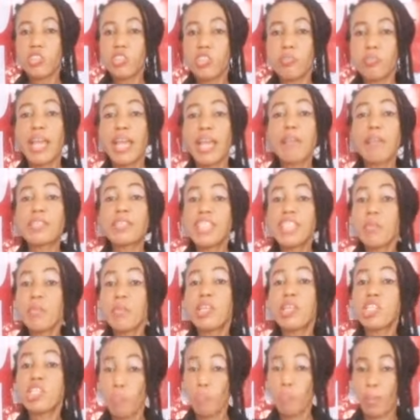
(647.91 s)
Sometimes
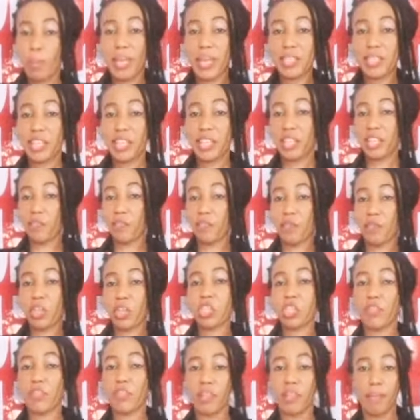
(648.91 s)
same him speaks in the
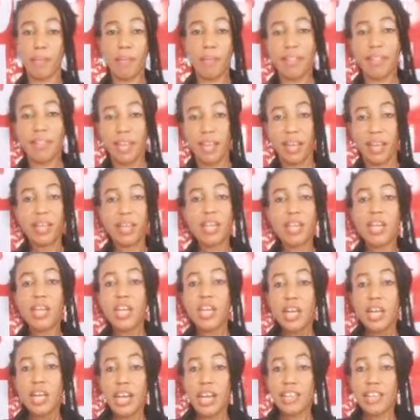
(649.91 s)
voice of the mother
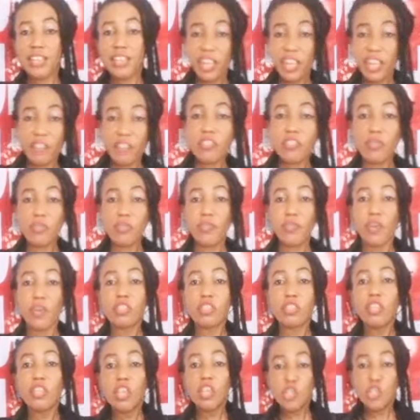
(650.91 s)
and gives you
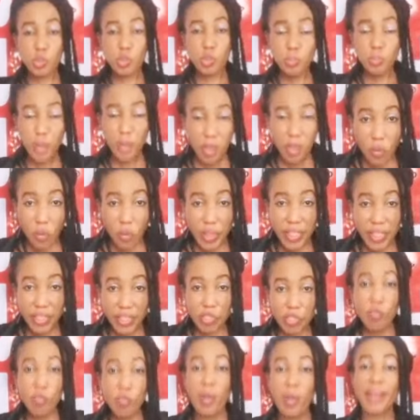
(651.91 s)
phone to speak
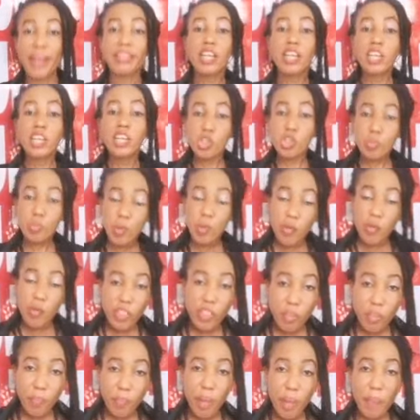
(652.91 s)
with this woman, to speak
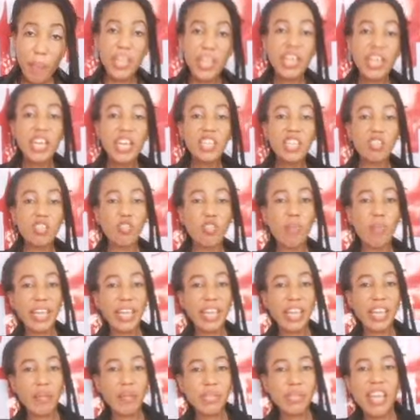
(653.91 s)
with the baby. The
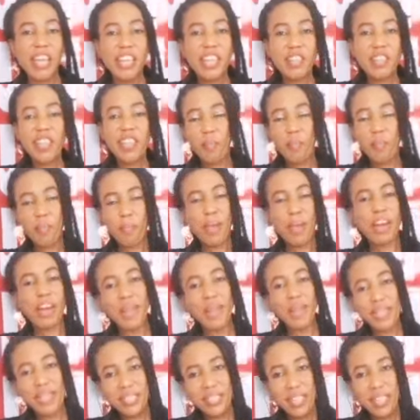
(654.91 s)
woman keeps saying,
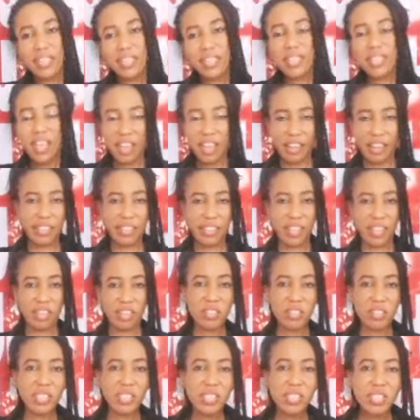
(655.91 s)
"Marry my son, he's
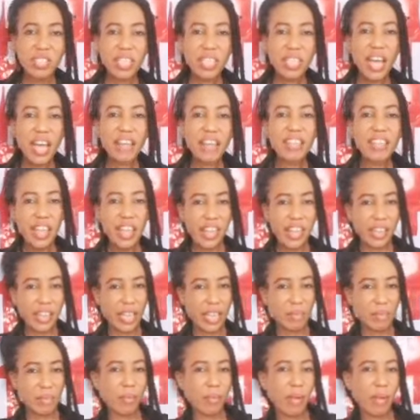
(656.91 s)
a good son,
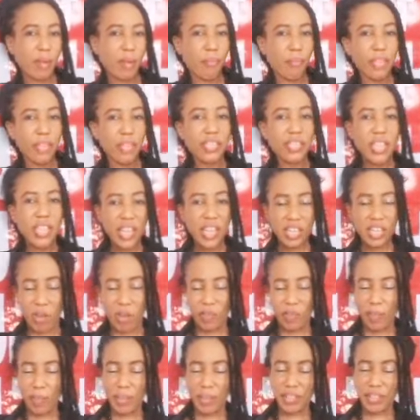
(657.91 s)
he can't go abroad,
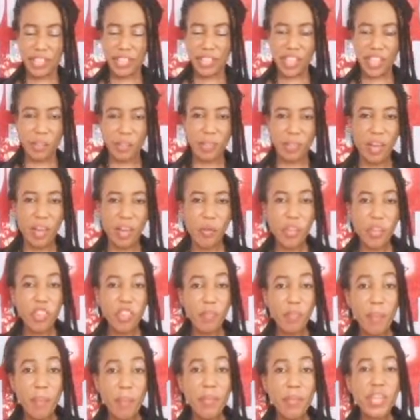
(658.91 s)
the wife abandoned him there
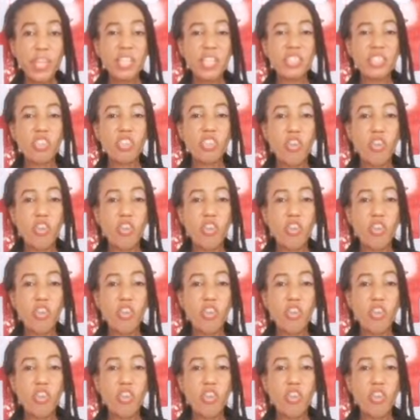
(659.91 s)
with the baby."